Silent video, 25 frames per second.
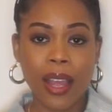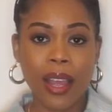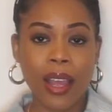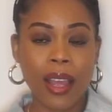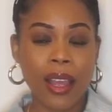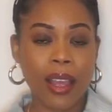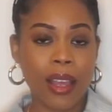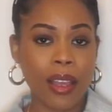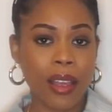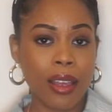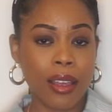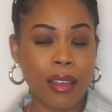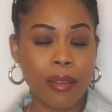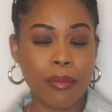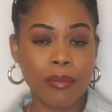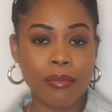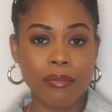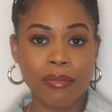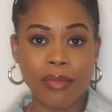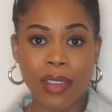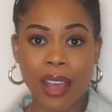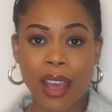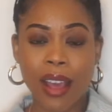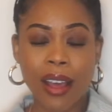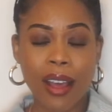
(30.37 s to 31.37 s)

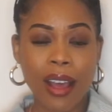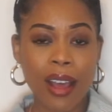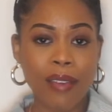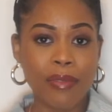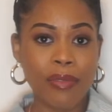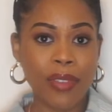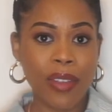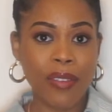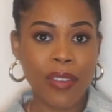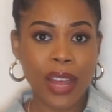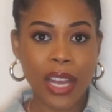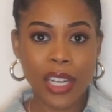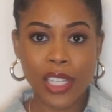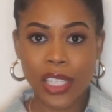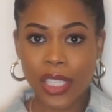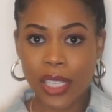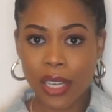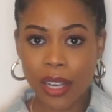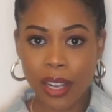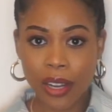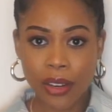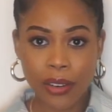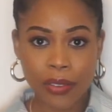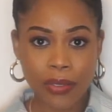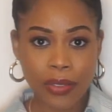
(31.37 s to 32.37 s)
Yeah, I've never actually
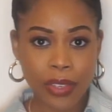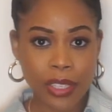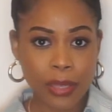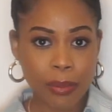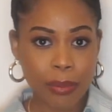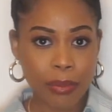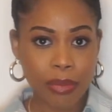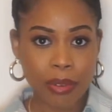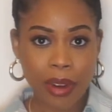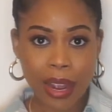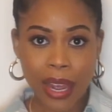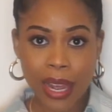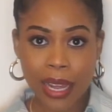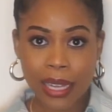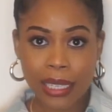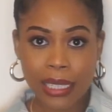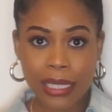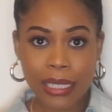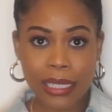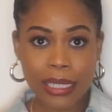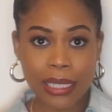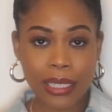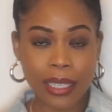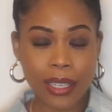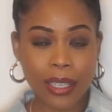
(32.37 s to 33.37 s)
heard of this
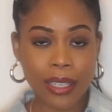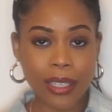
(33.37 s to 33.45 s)
brand